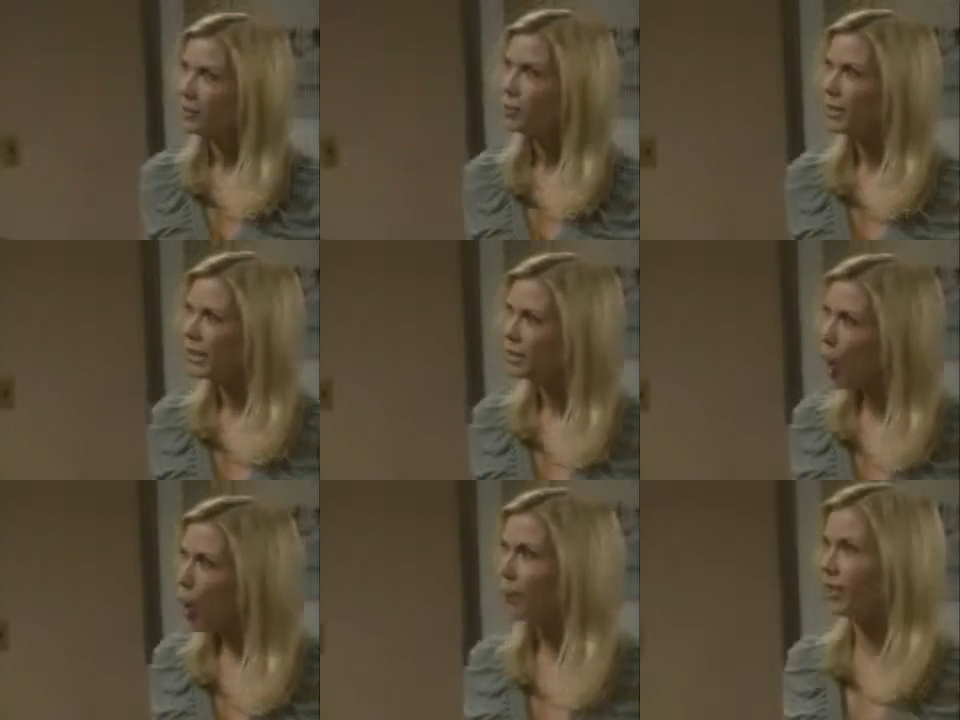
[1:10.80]
Honey, please,
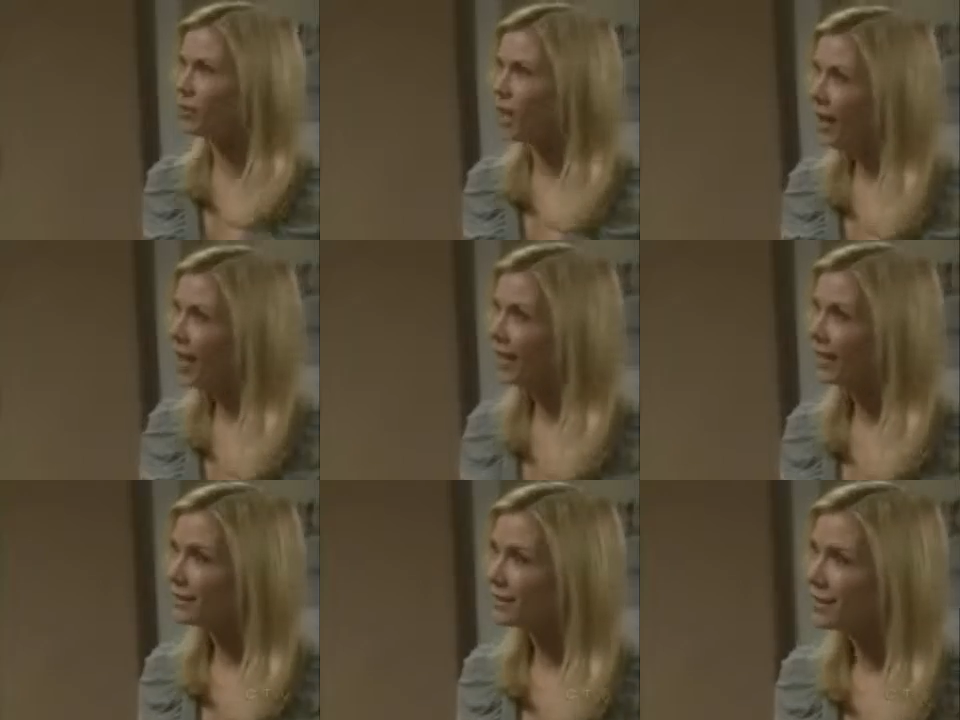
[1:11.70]
open your
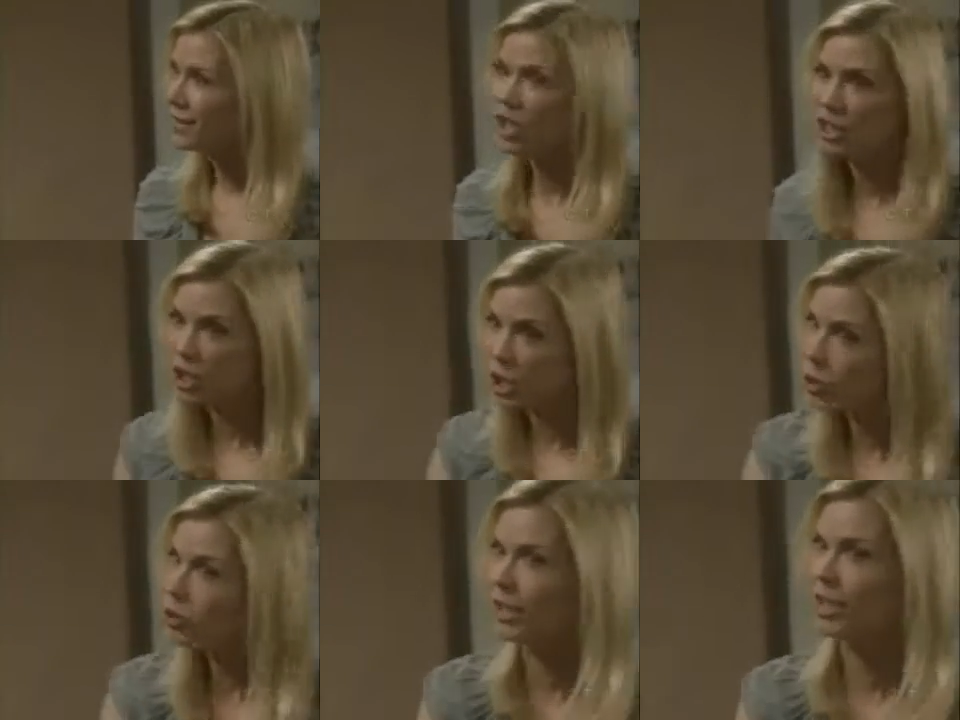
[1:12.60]
eyes. She's
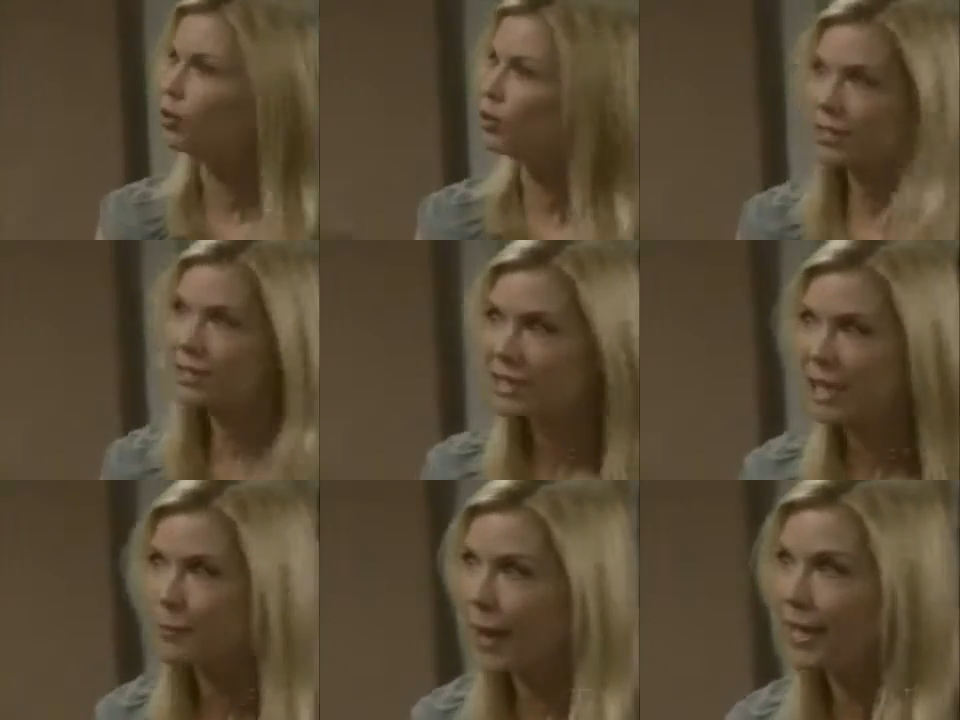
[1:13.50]
using you just to
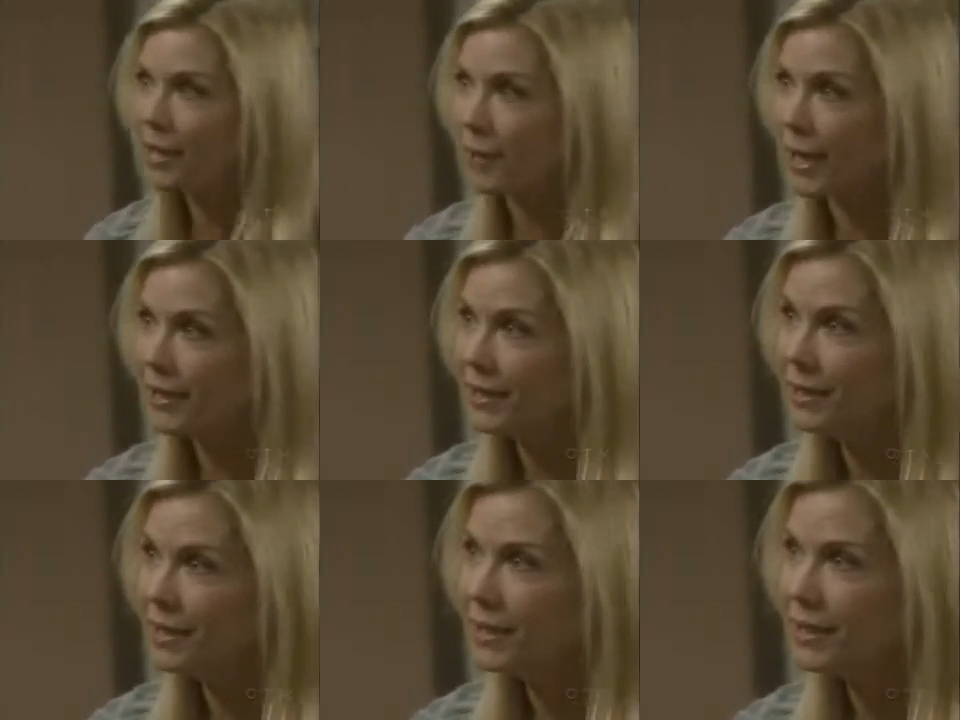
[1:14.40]
get back at me.
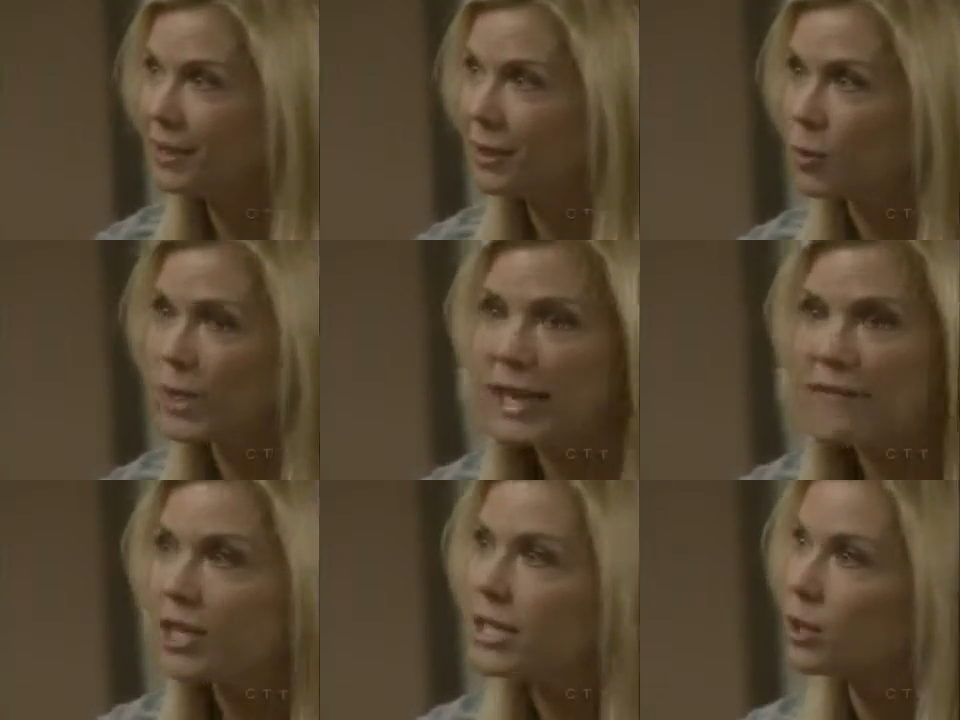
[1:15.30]

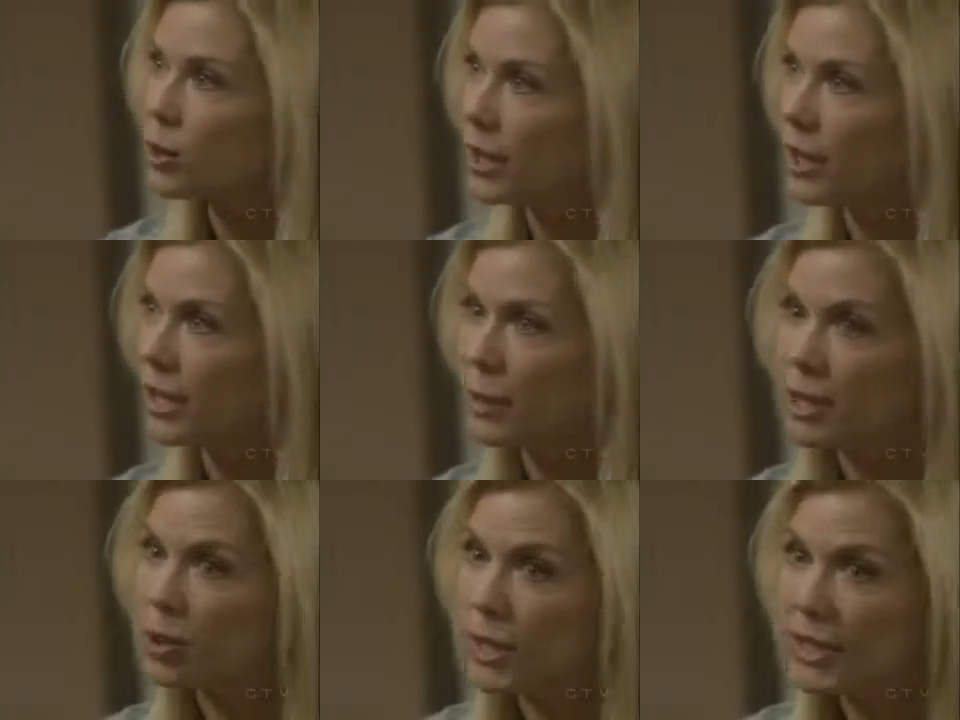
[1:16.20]
Whatever is going on here
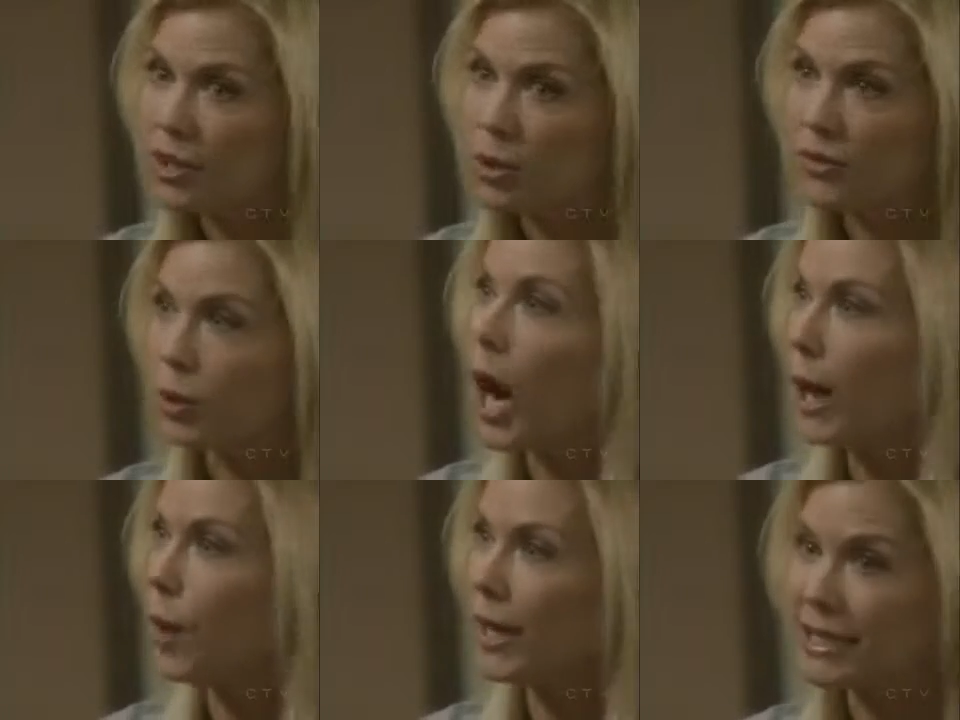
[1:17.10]
between the two of you,
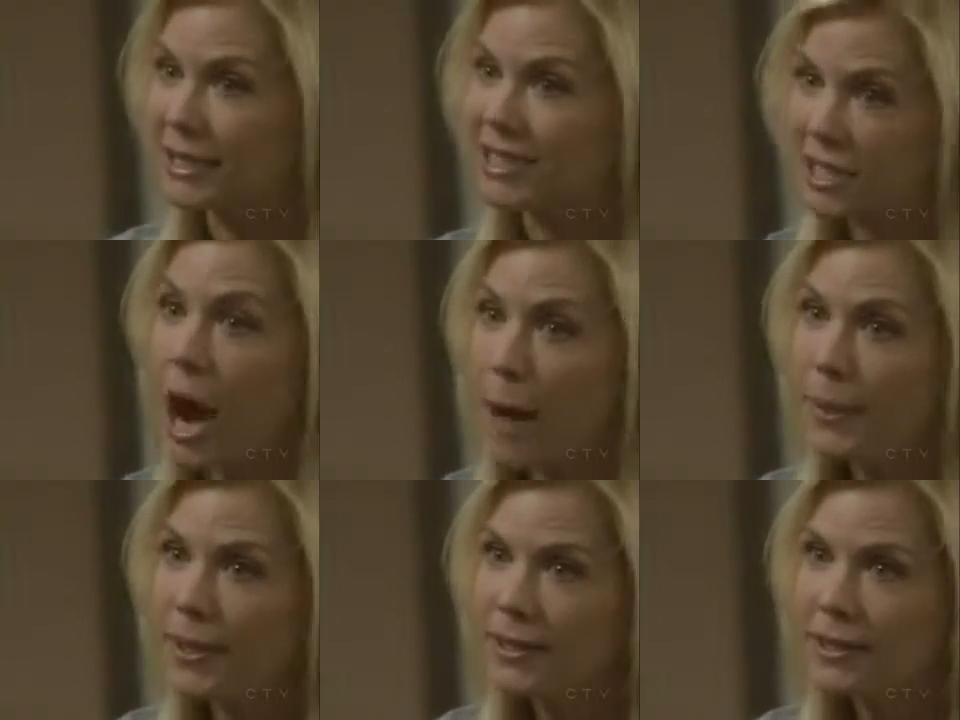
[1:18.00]
I wanted to
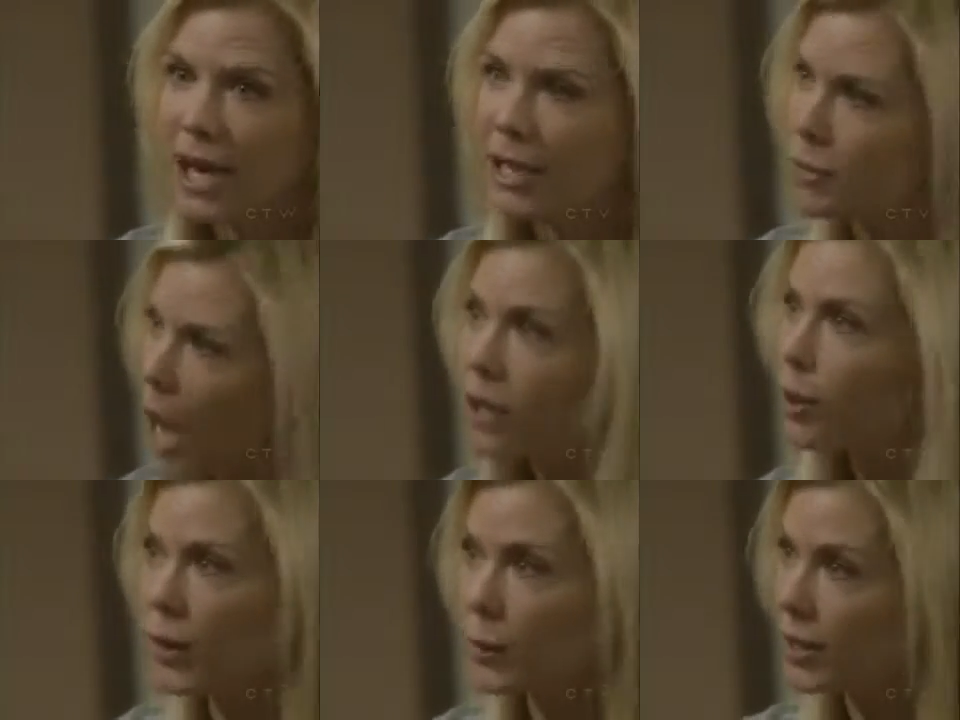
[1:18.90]
stop. I am
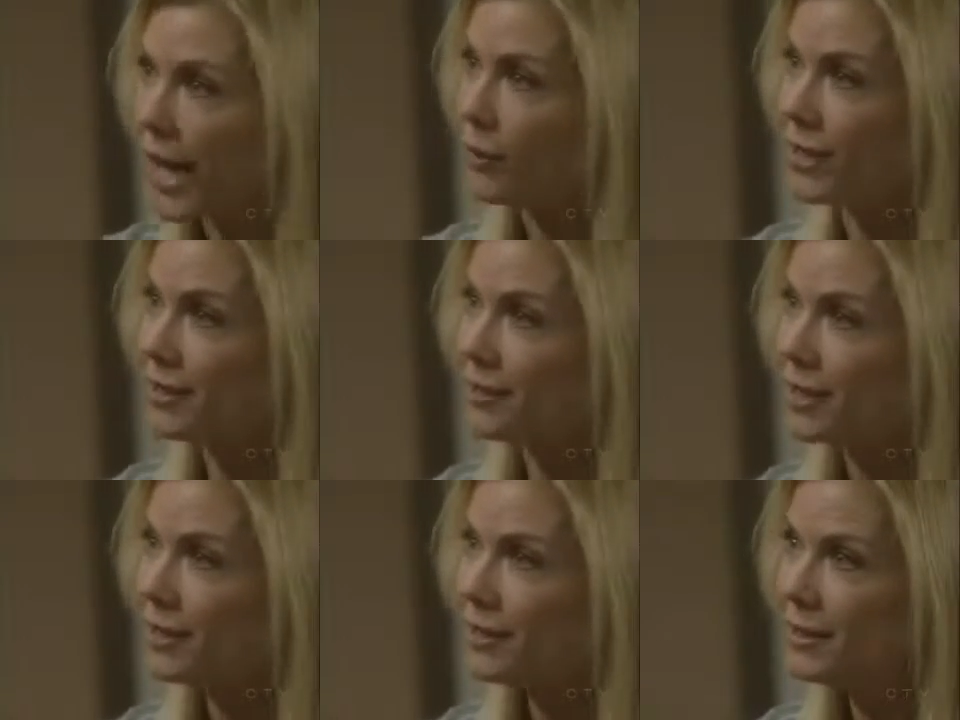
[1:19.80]
not going to allow this.
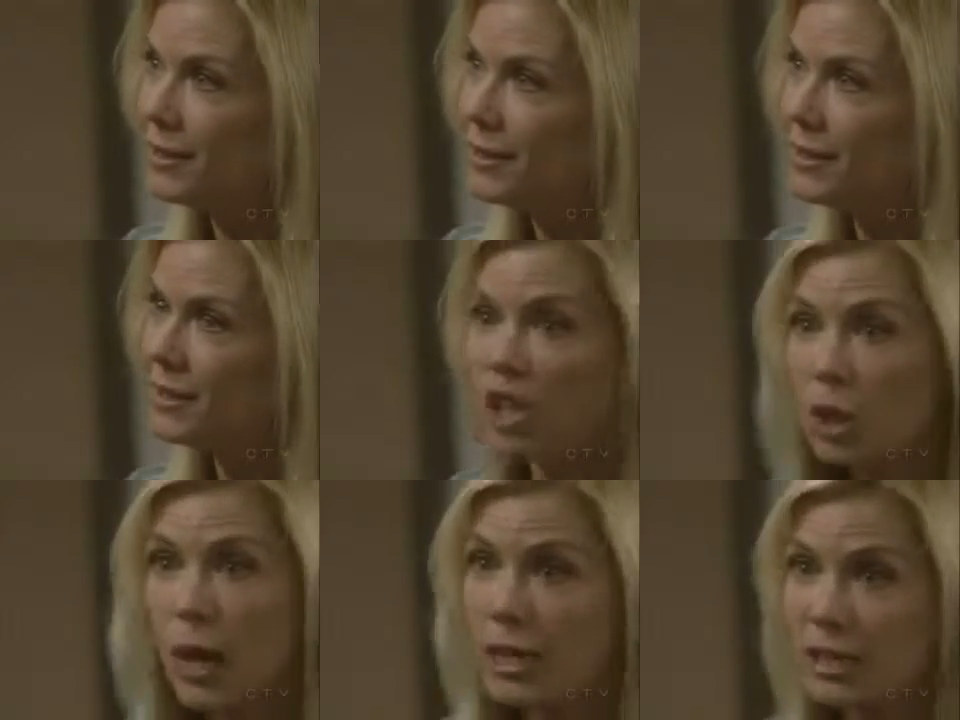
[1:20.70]
Do
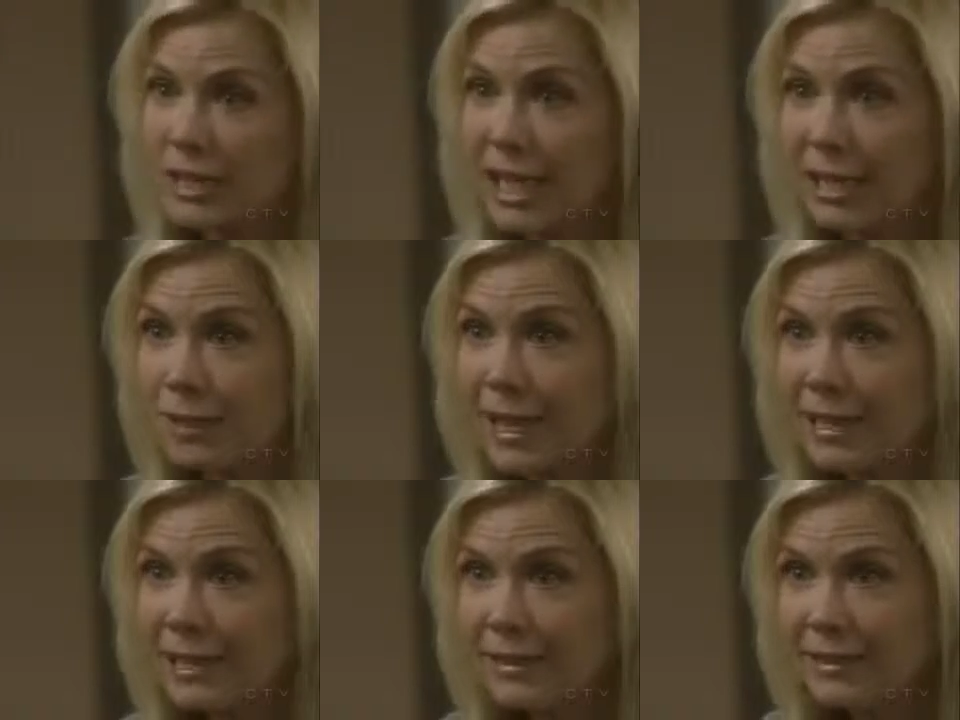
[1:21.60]
you understand me?